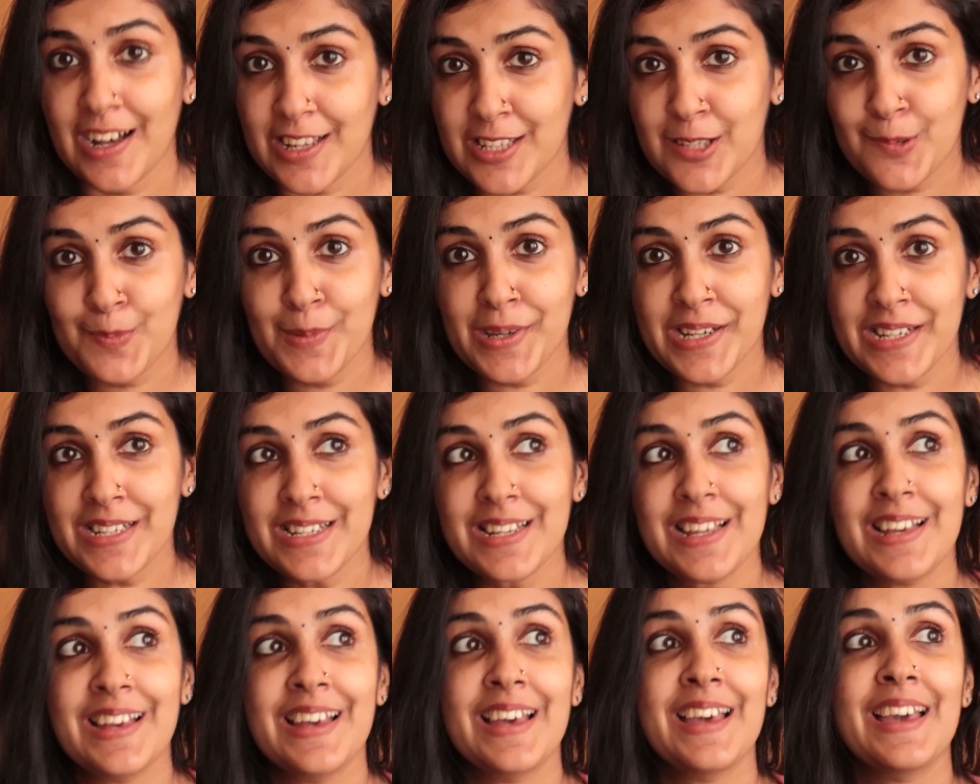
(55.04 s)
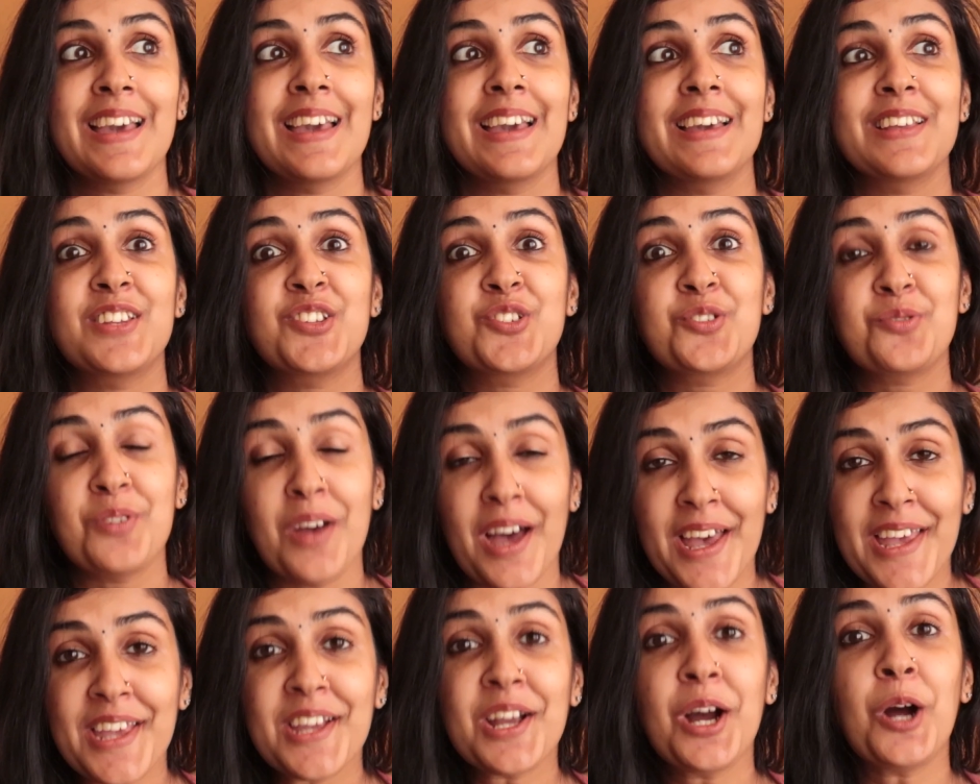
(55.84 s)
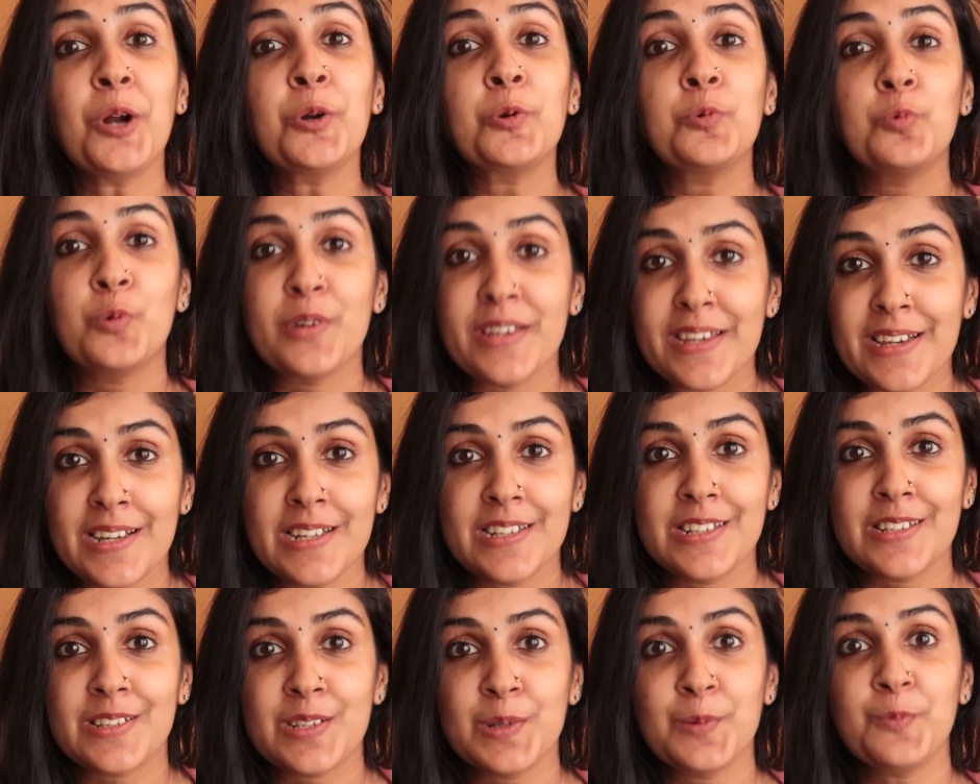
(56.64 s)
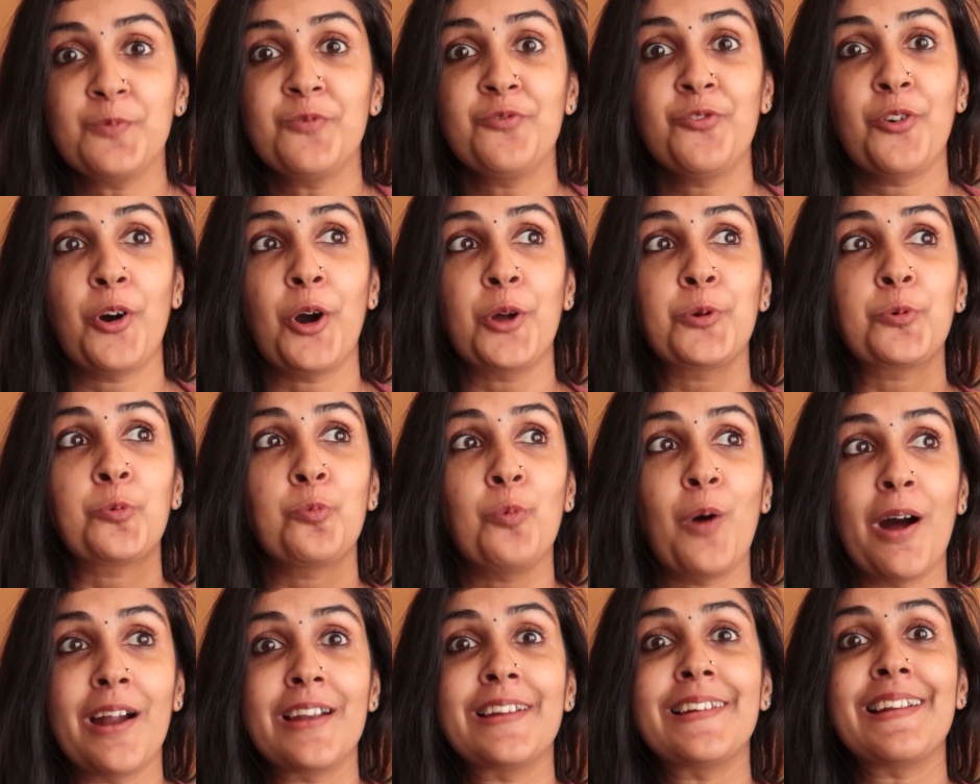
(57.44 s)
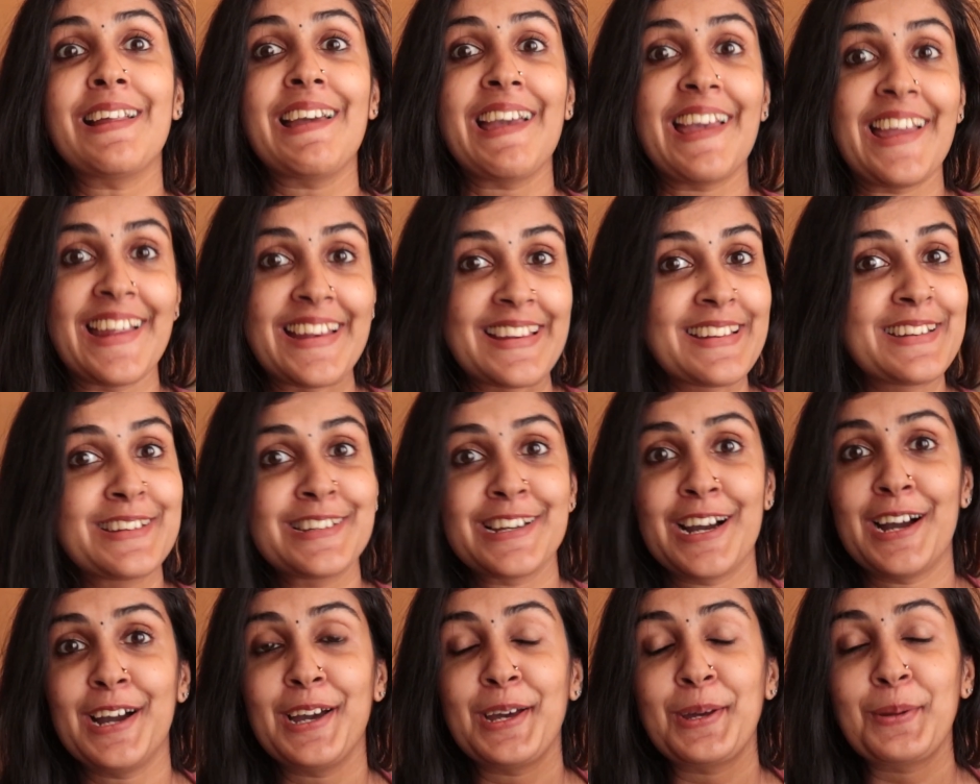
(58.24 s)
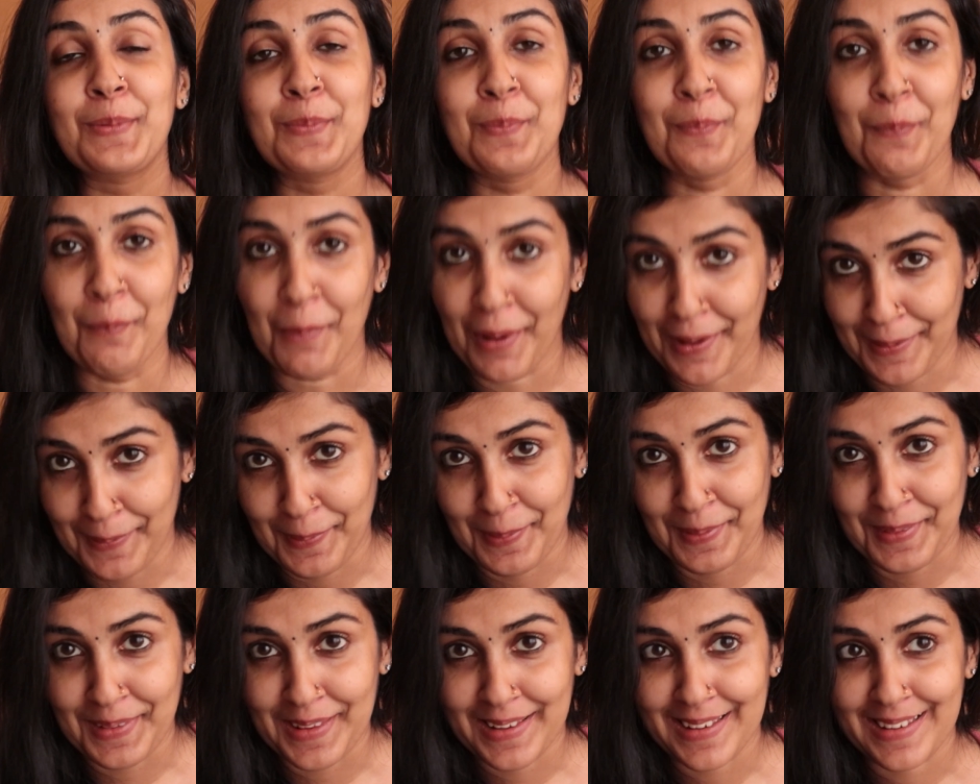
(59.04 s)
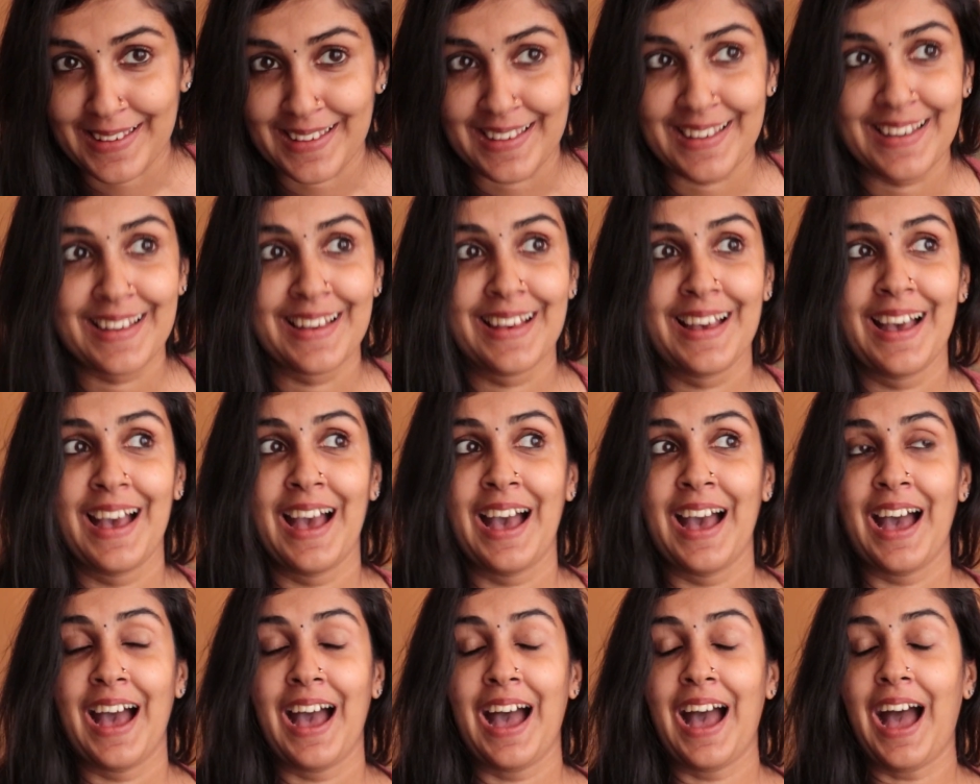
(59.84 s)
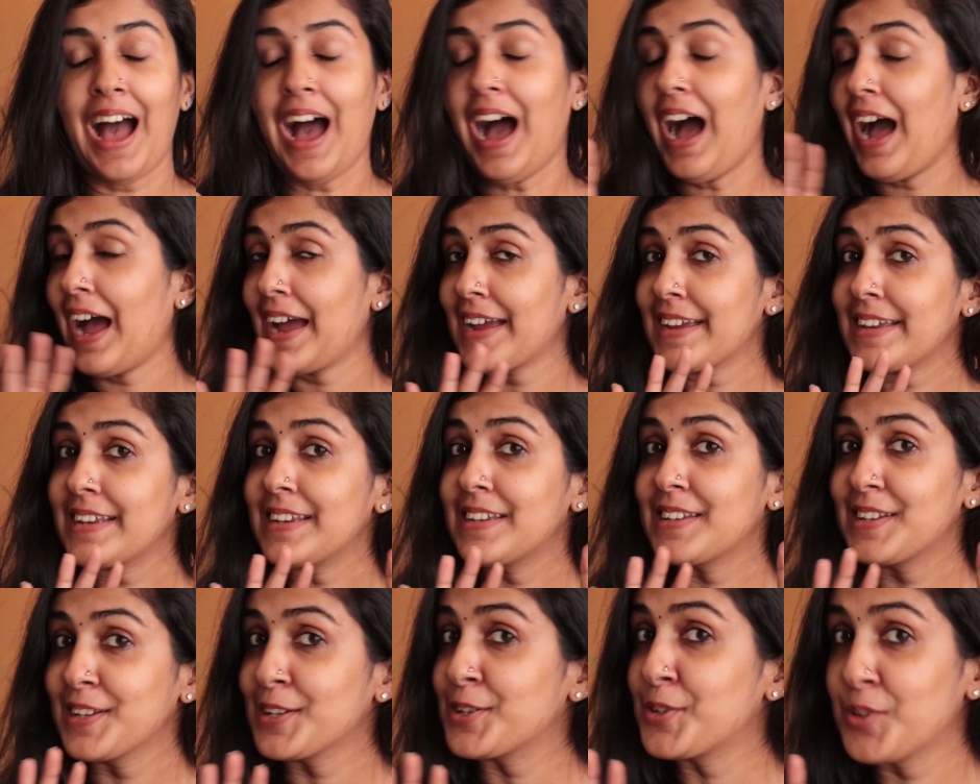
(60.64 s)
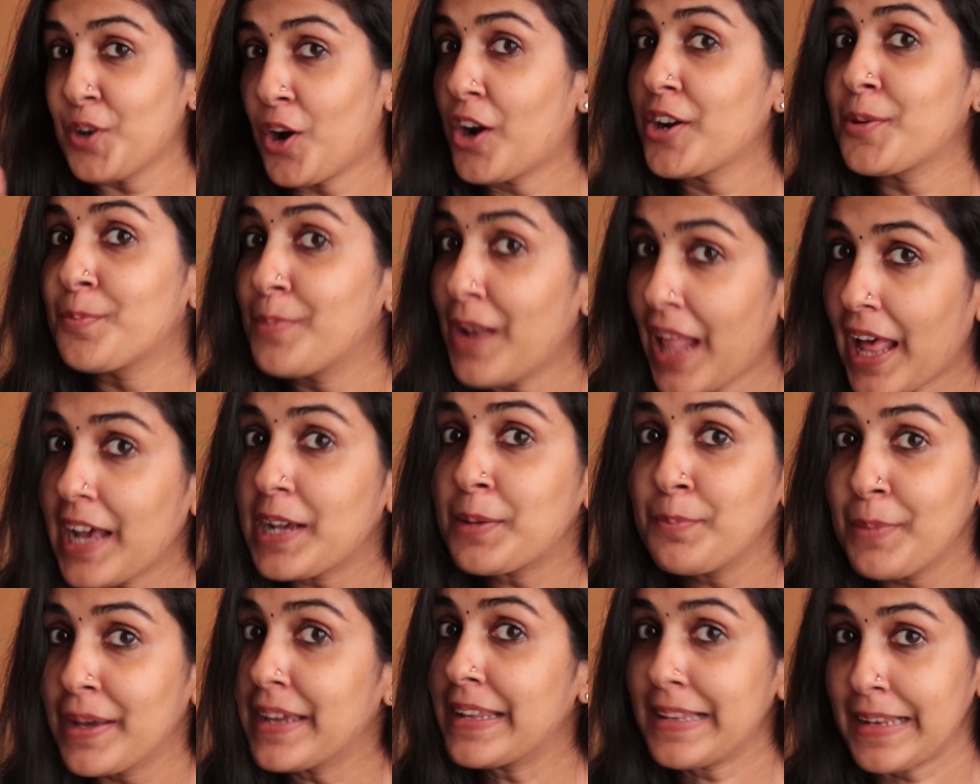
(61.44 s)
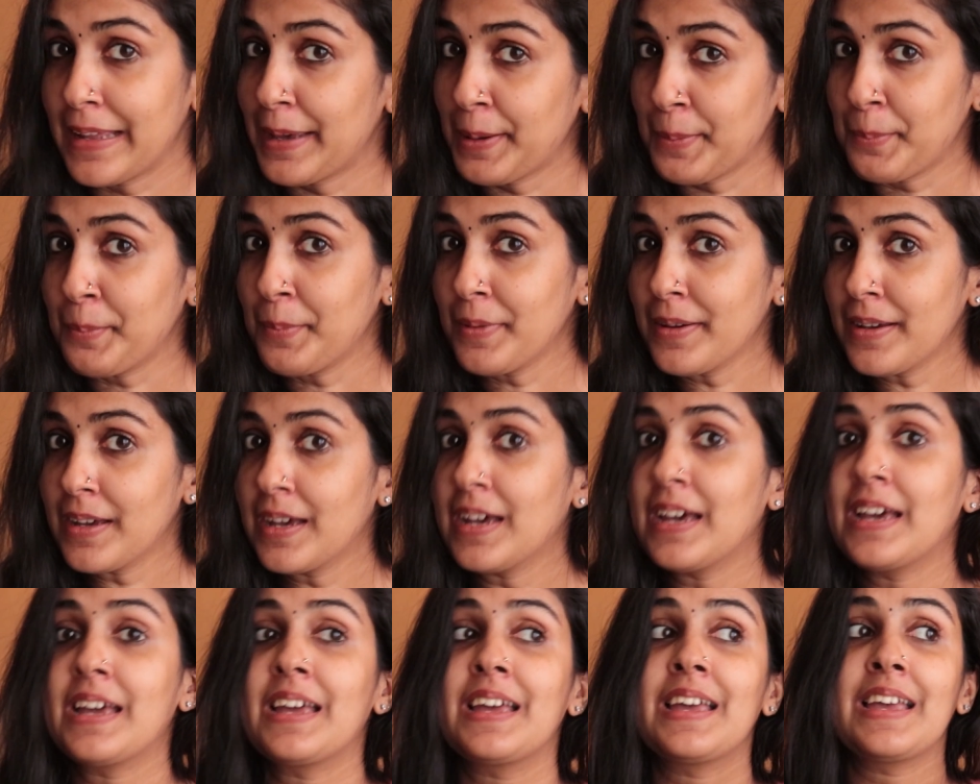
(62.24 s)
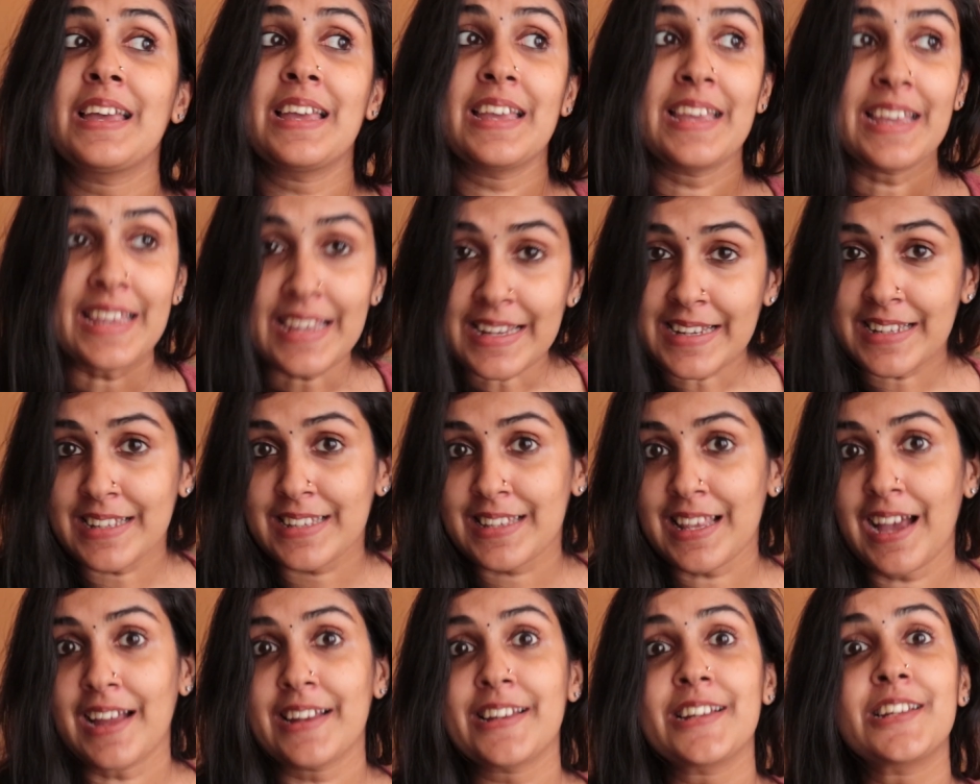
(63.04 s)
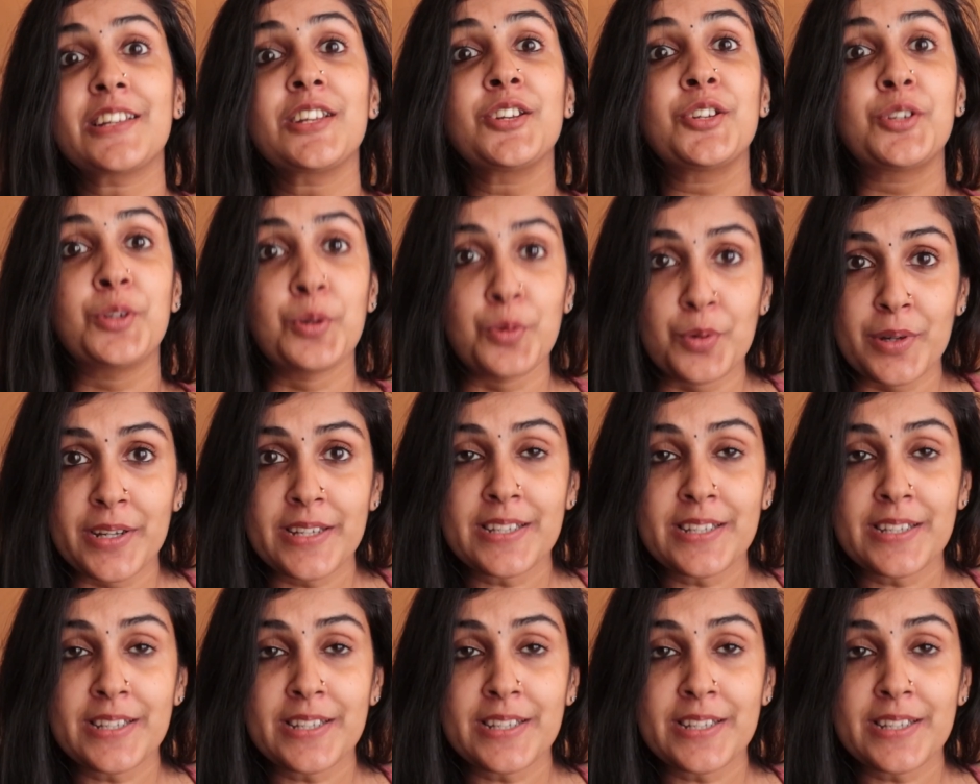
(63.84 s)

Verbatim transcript: husband is trying out veganism for one entire month. I did not blackmail him. He decided to do